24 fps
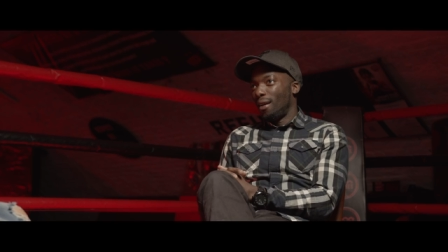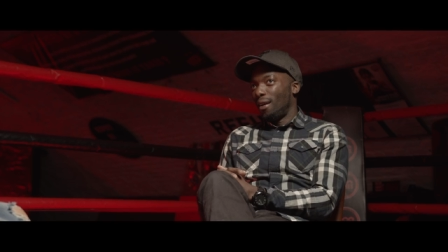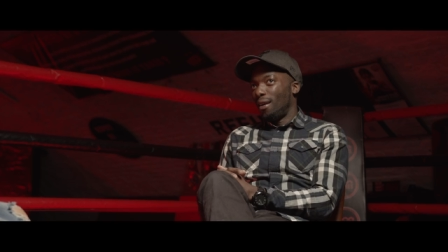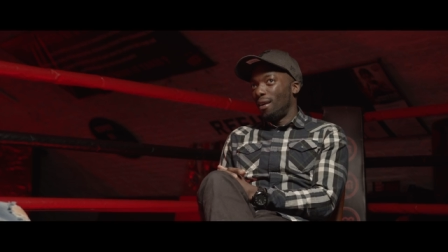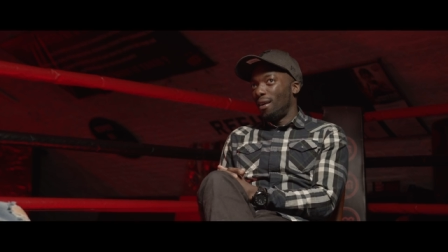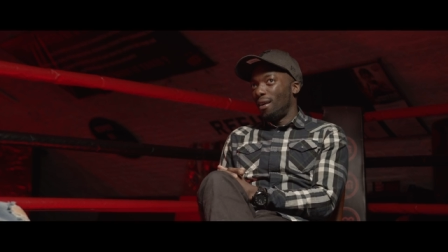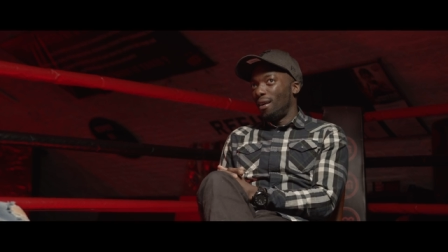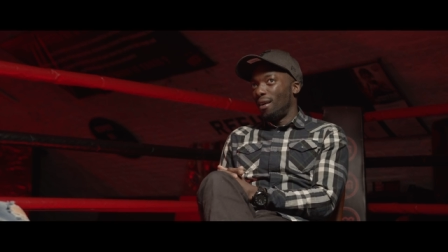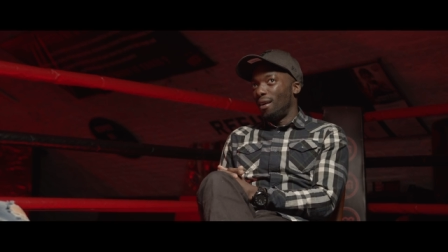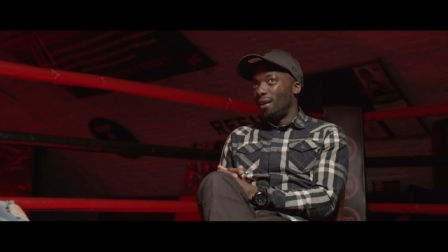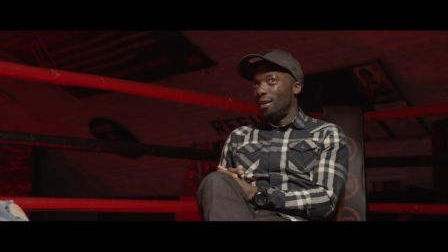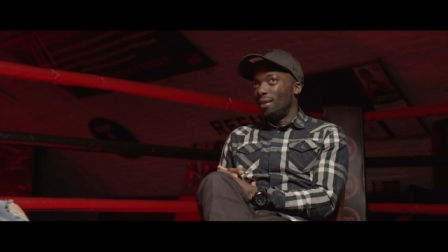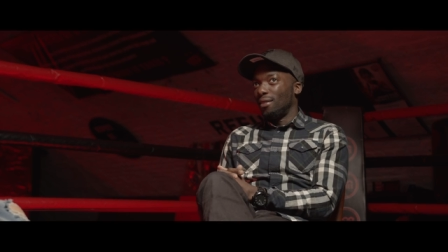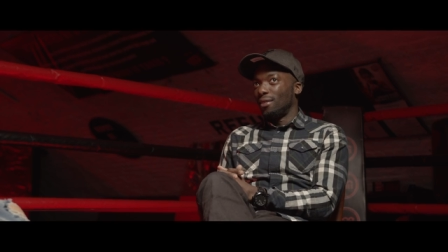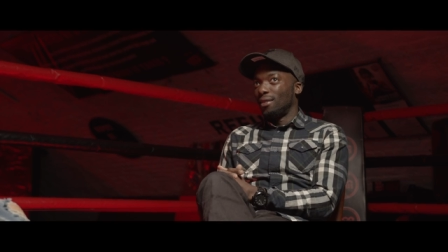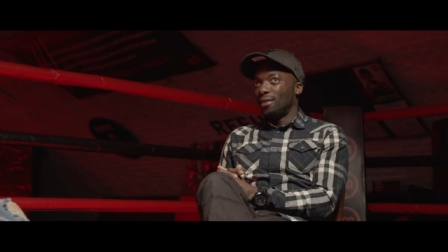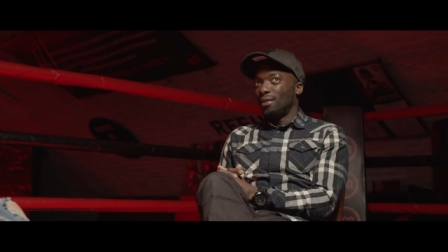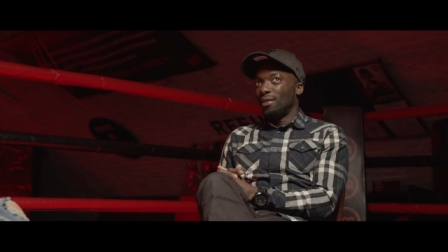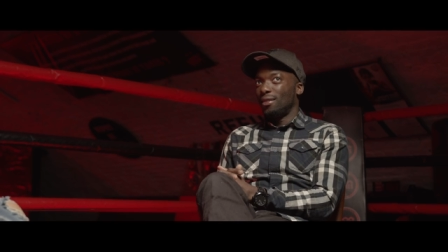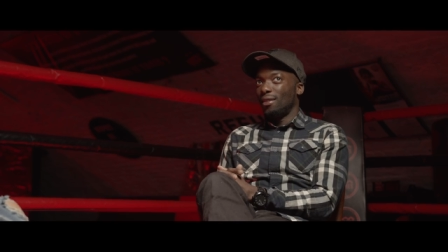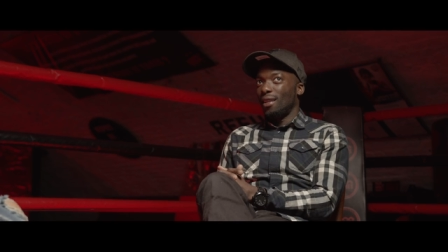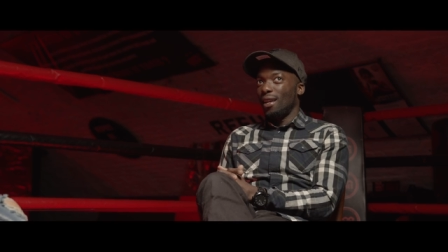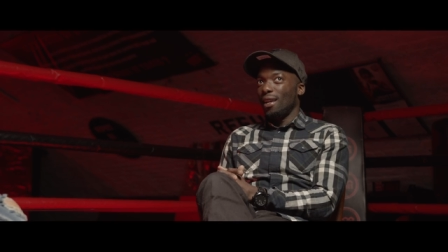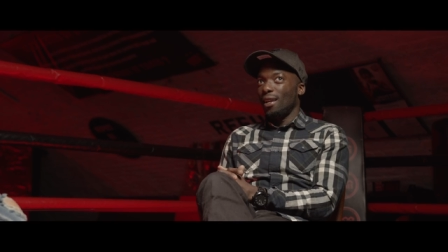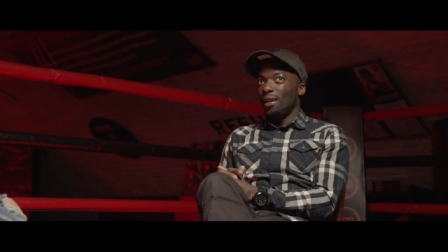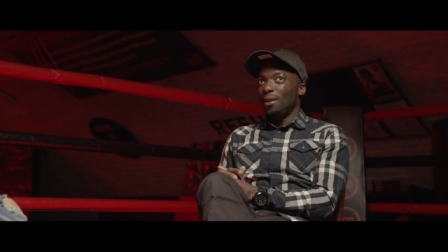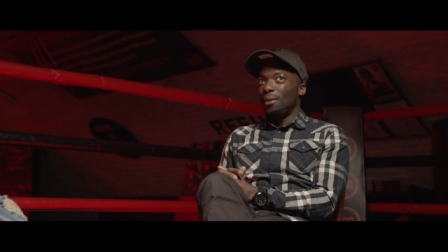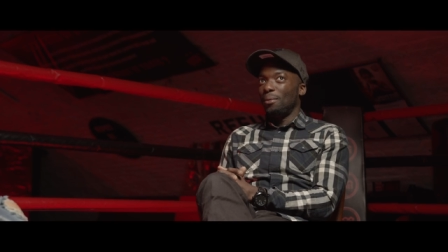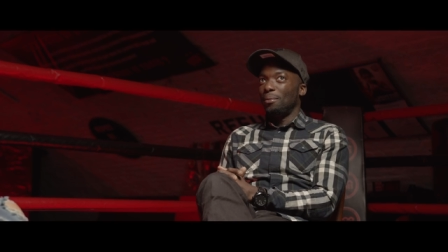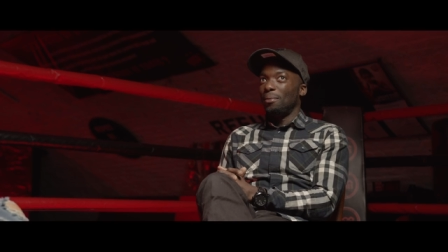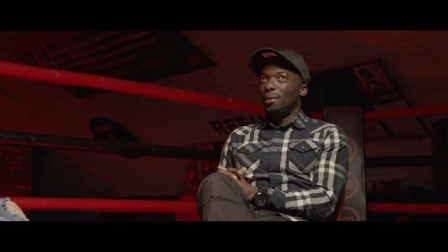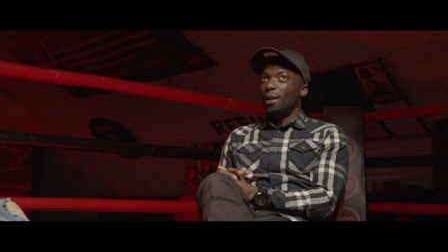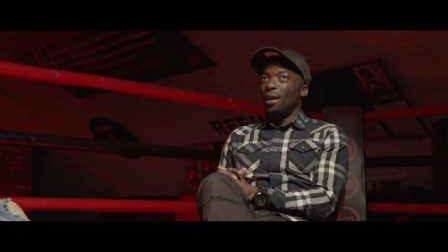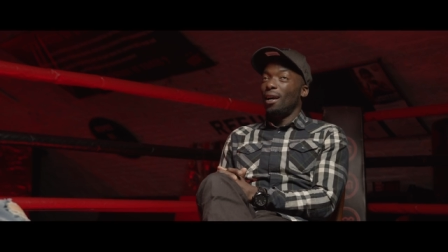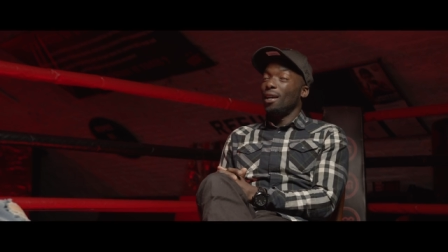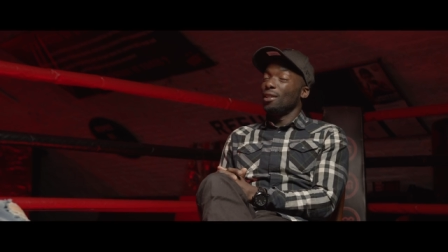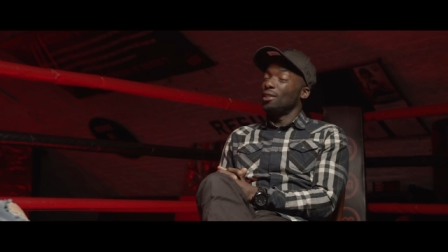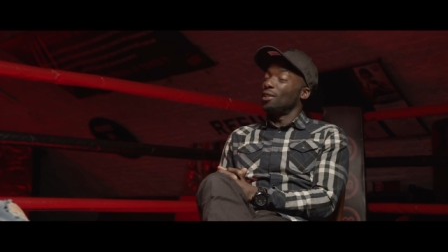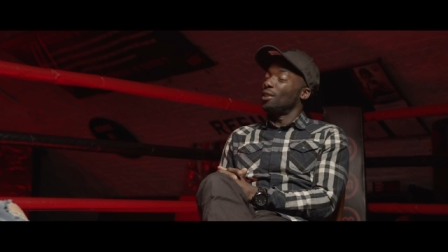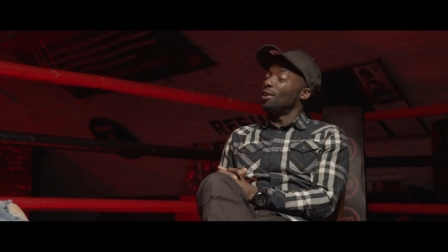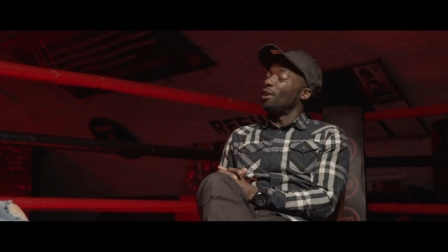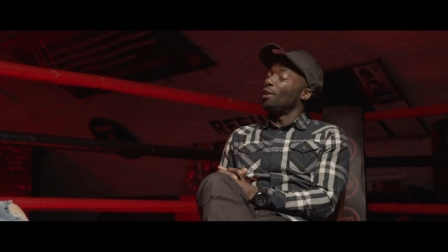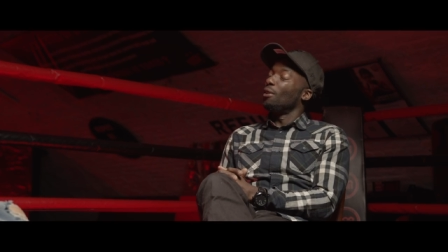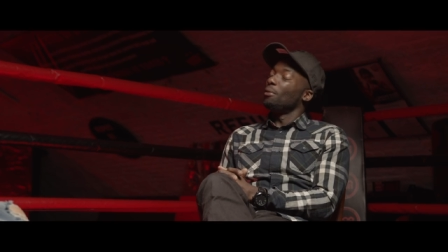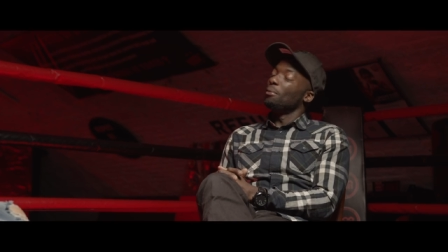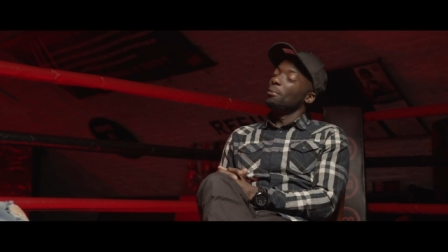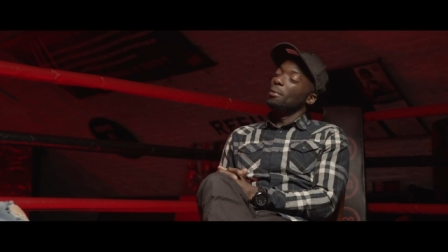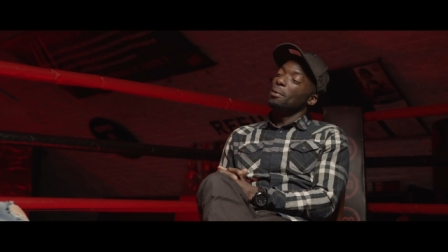Damn, I actually
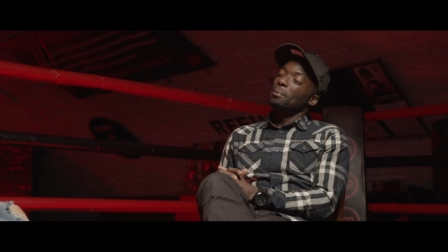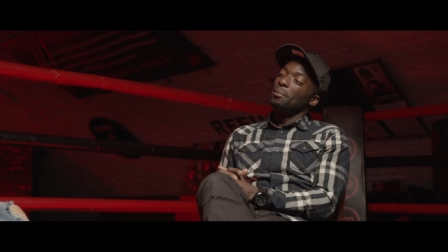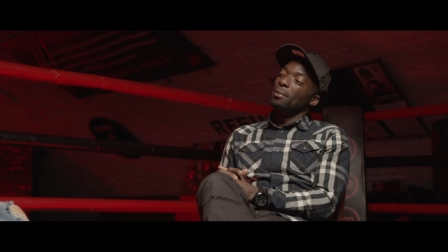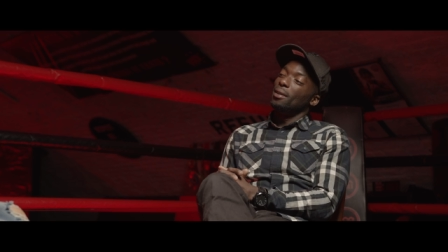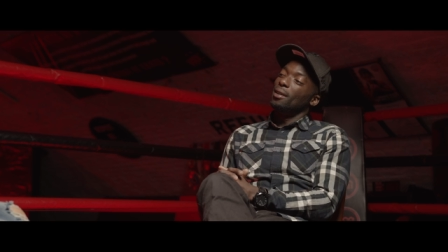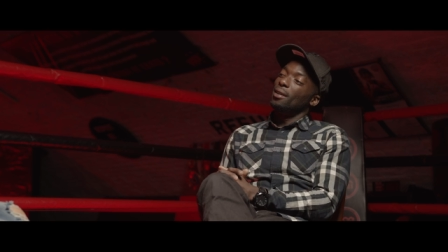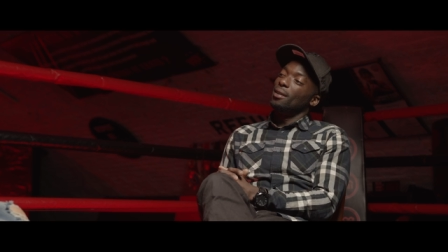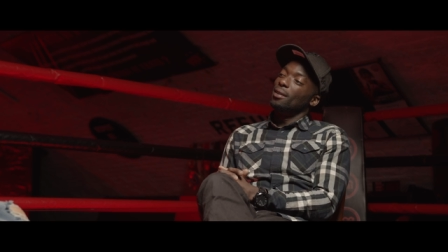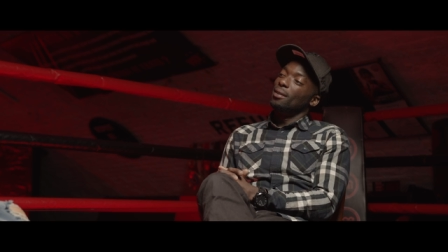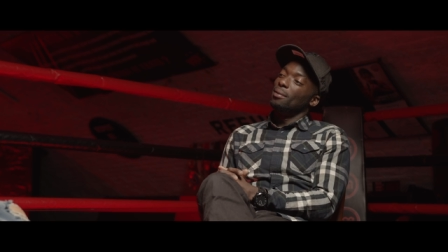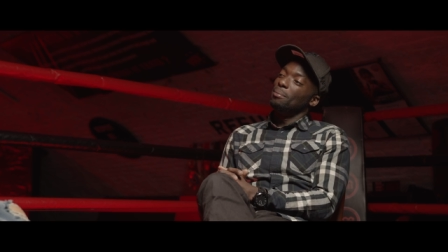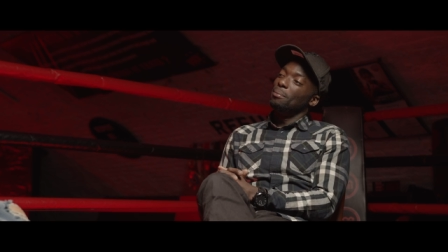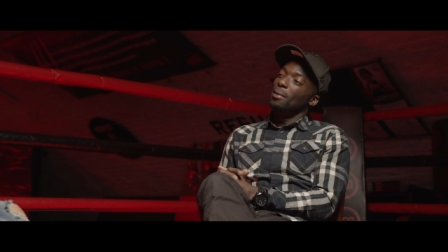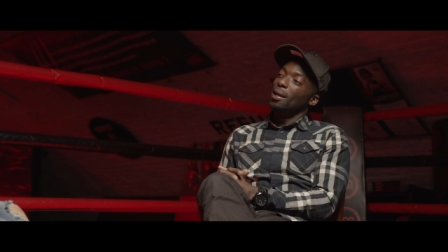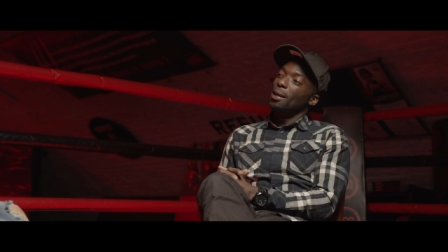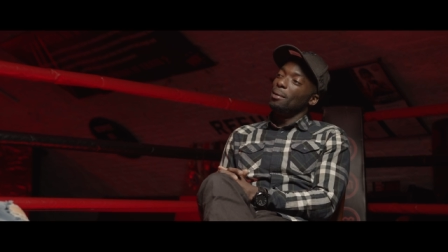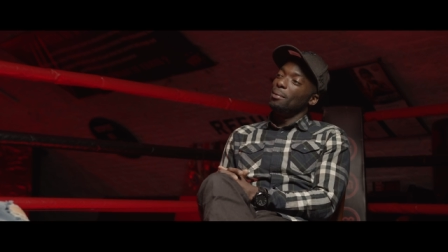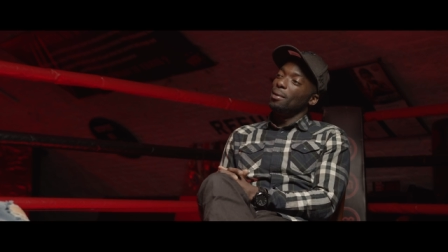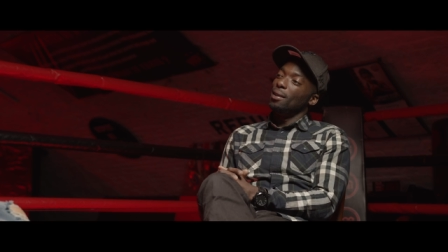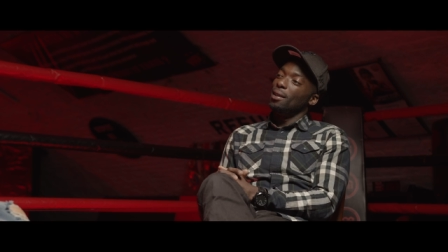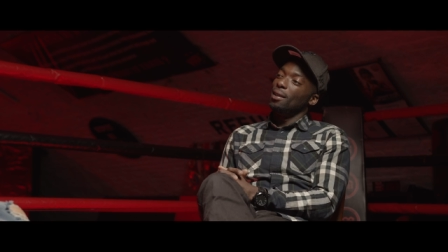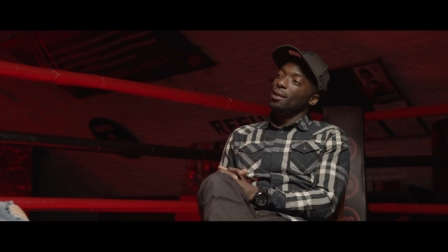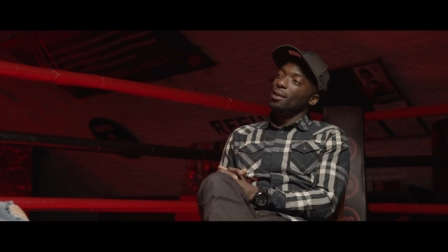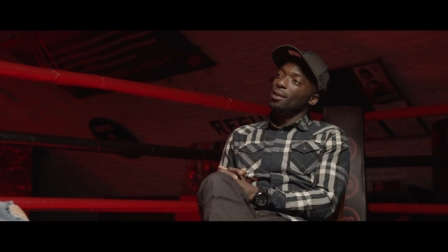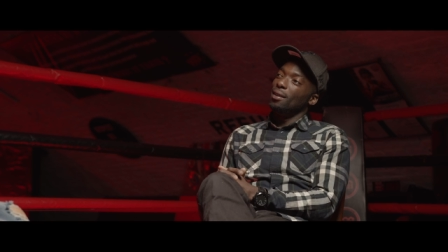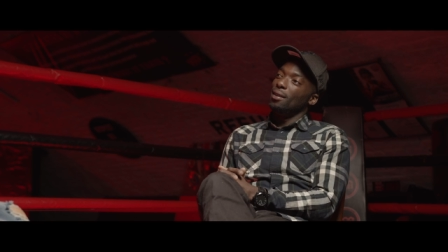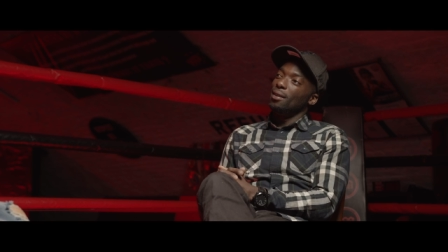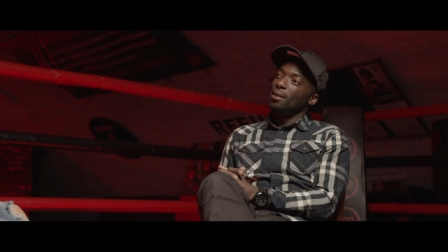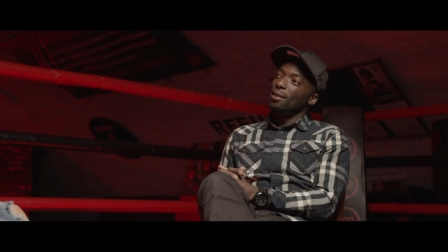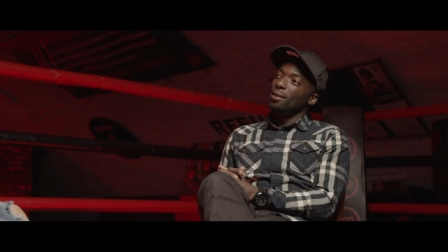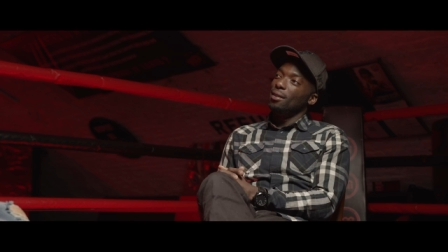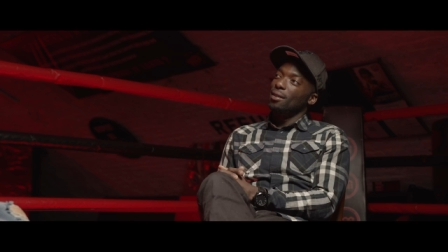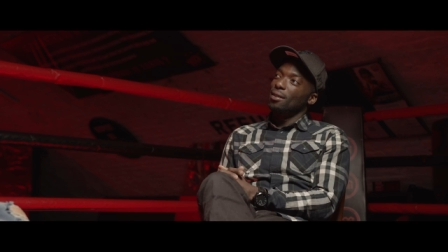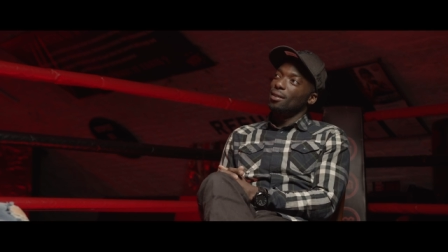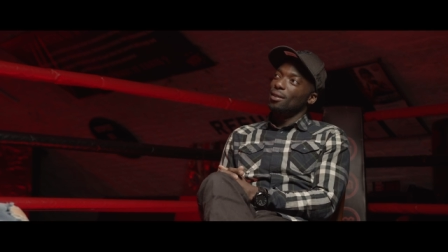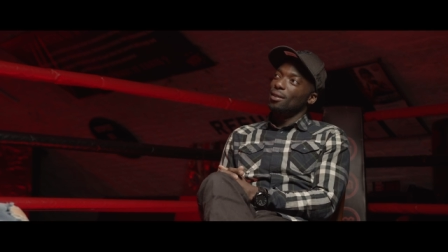can't remember. Maybe